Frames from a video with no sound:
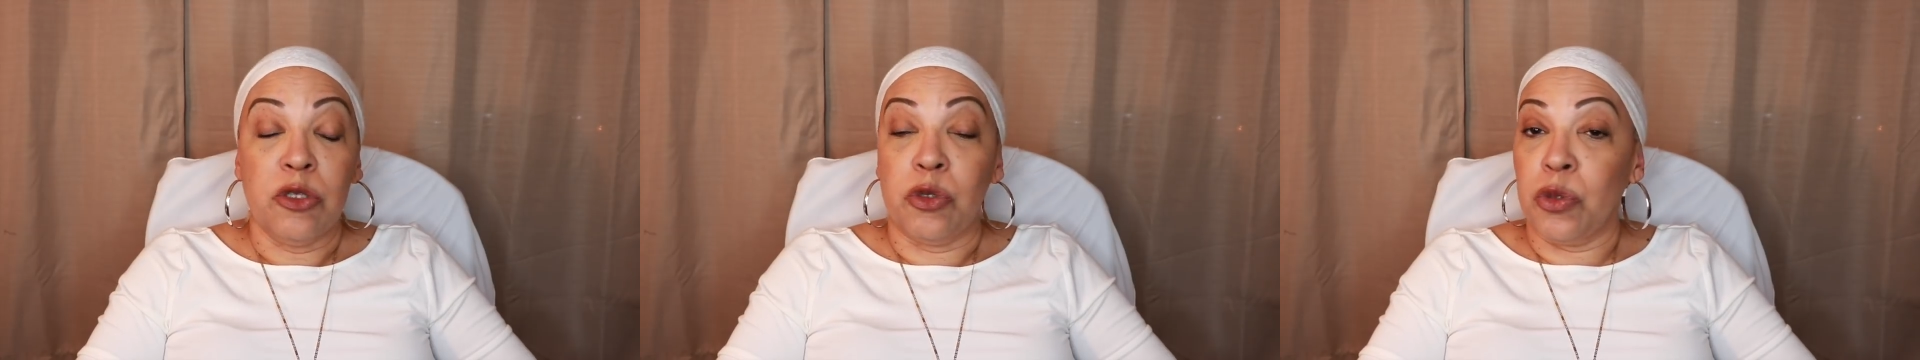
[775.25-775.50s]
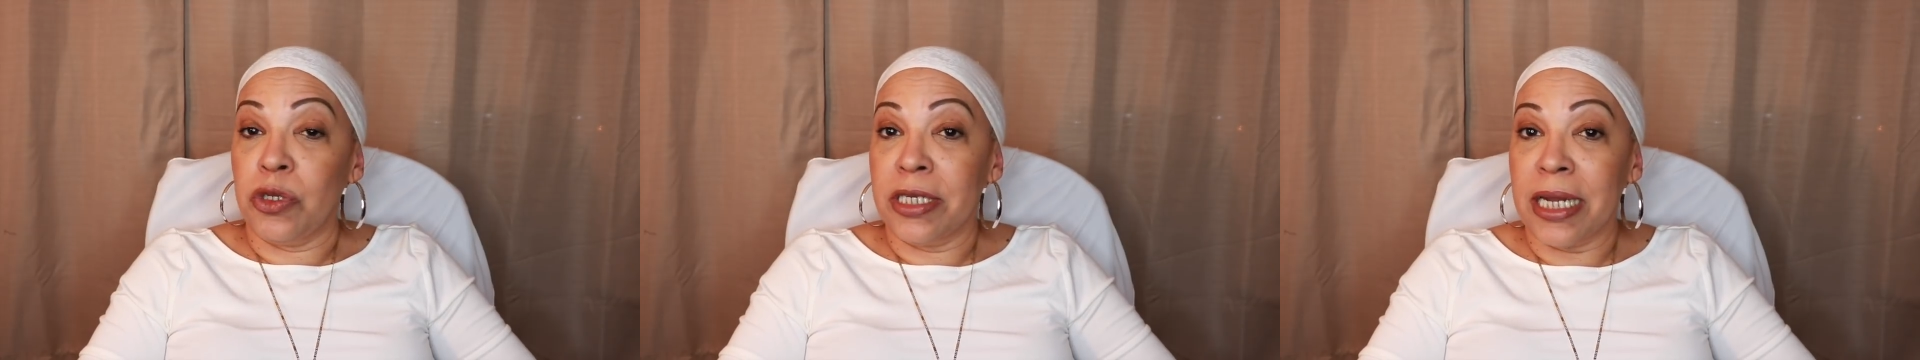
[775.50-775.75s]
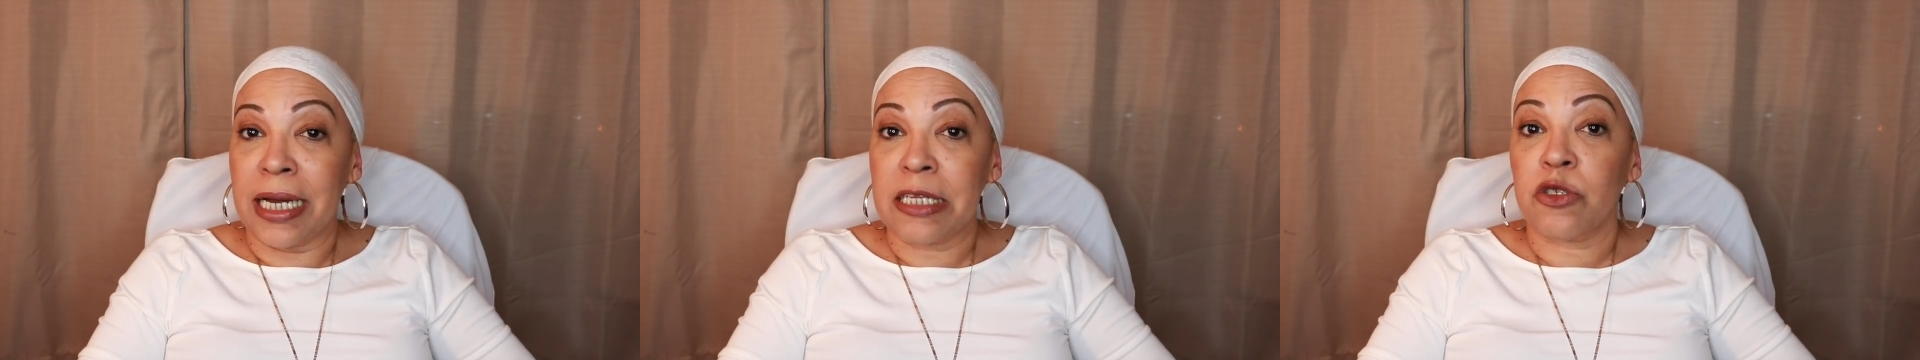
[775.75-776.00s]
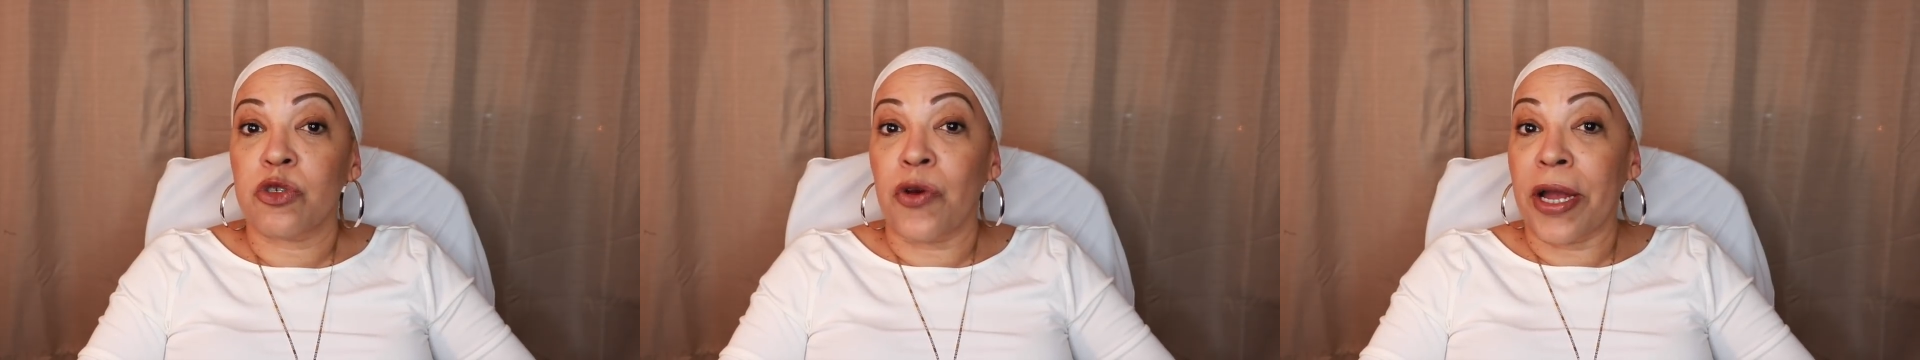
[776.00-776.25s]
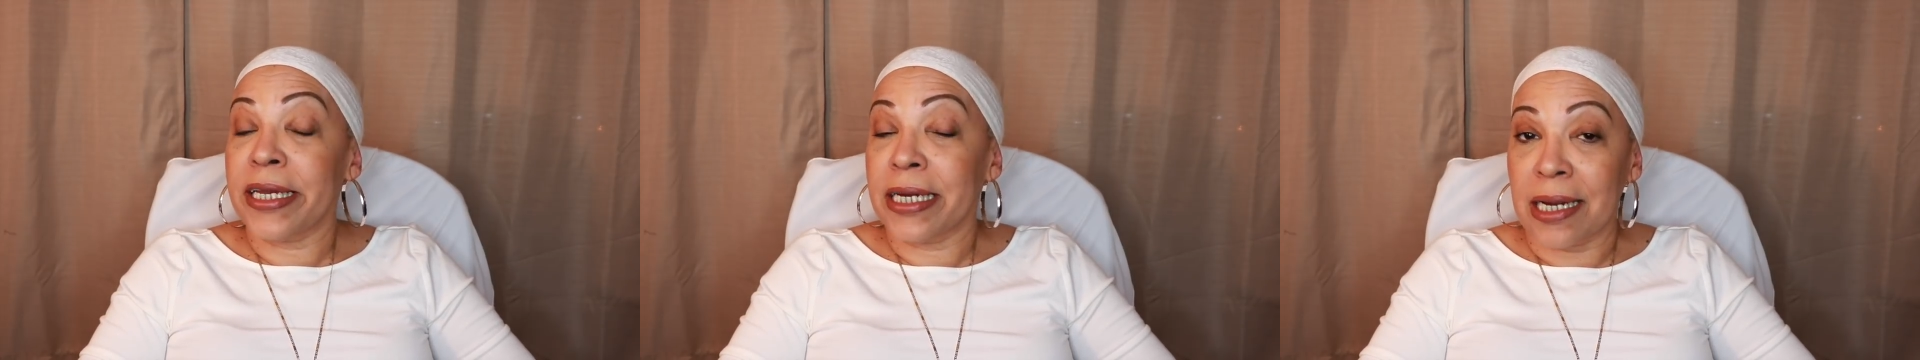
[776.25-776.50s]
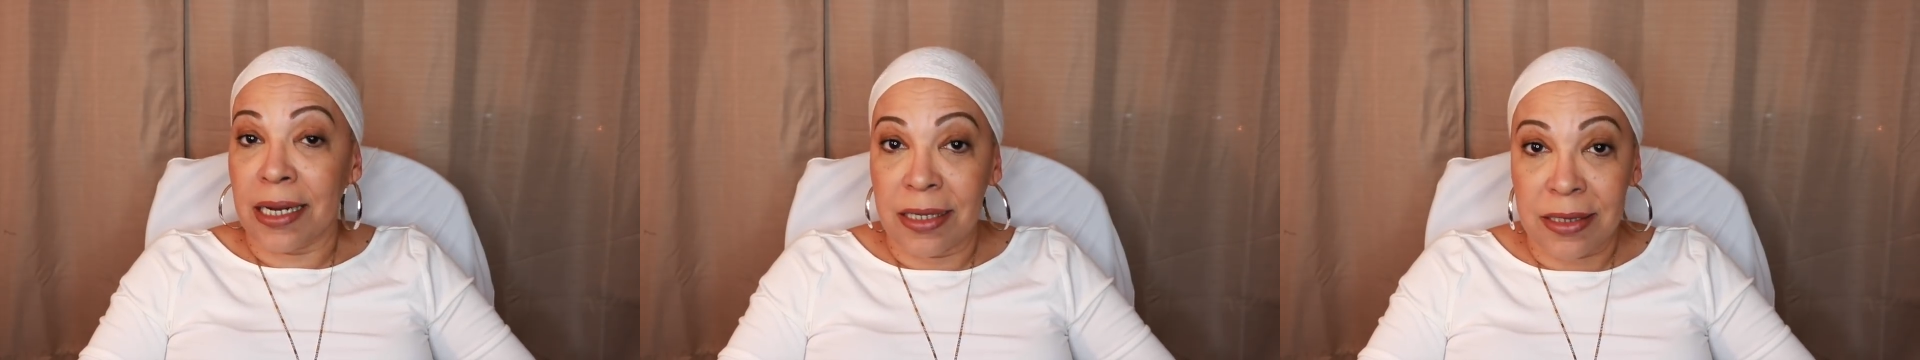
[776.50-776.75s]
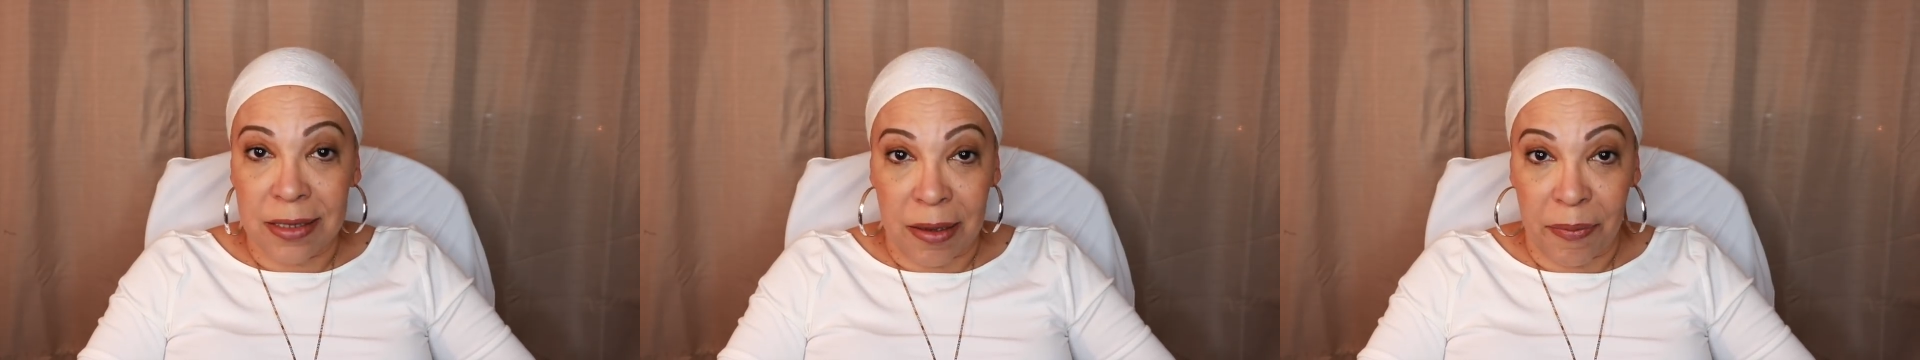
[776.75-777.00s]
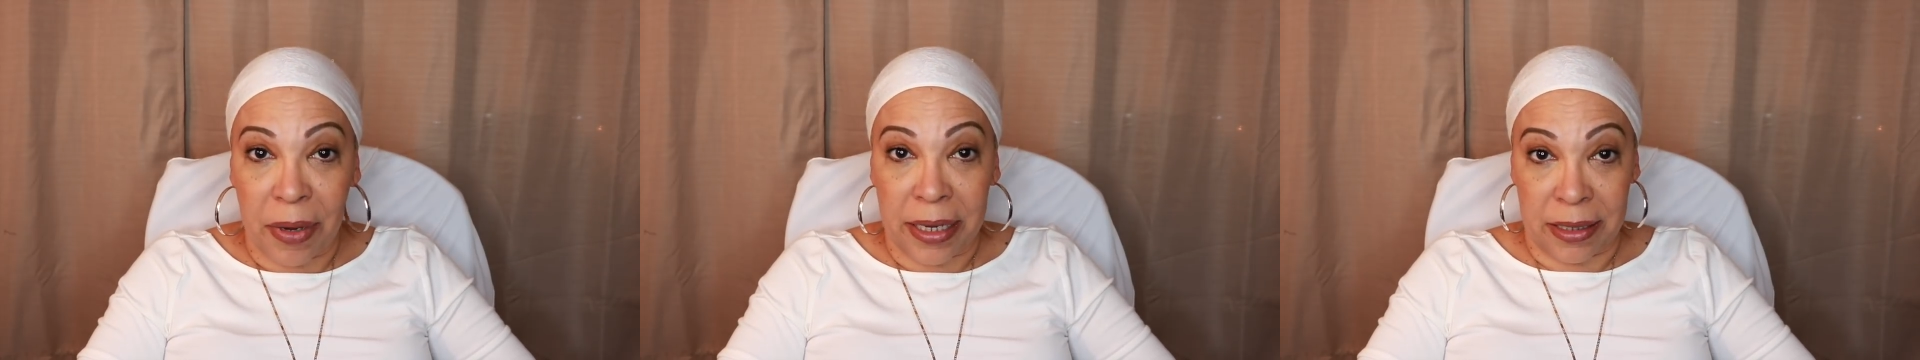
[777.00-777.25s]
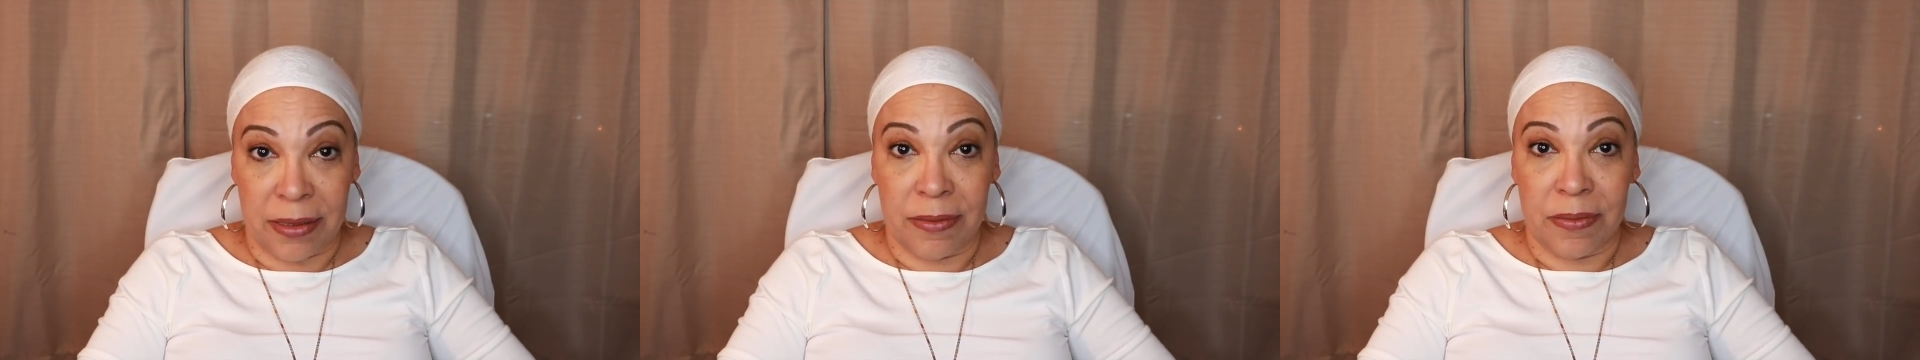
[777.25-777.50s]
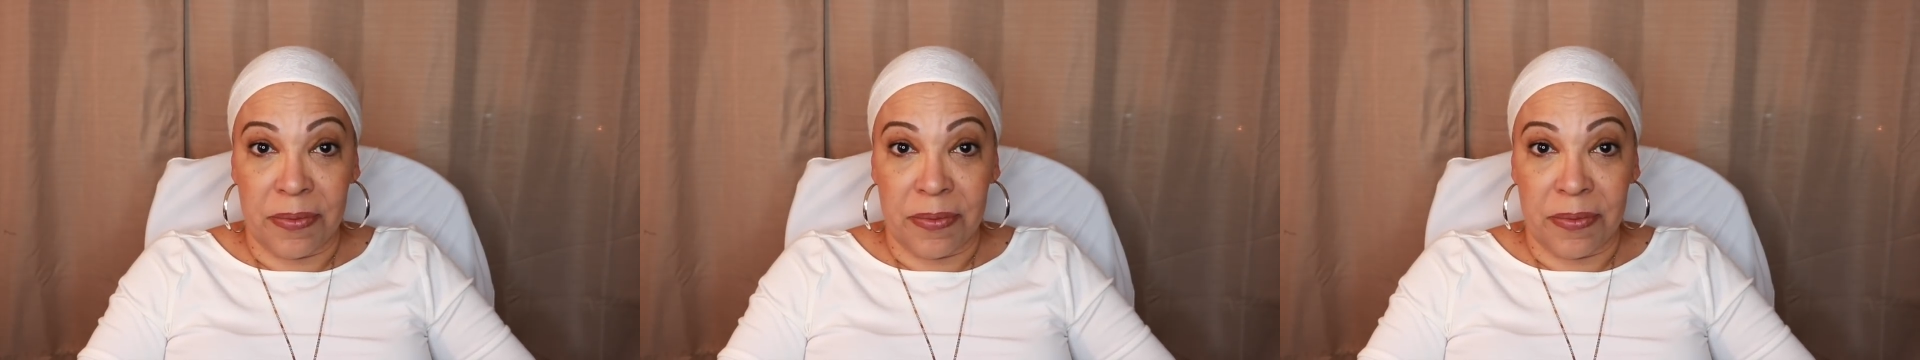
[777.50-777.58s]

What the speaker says: do not try and cleanse somebody.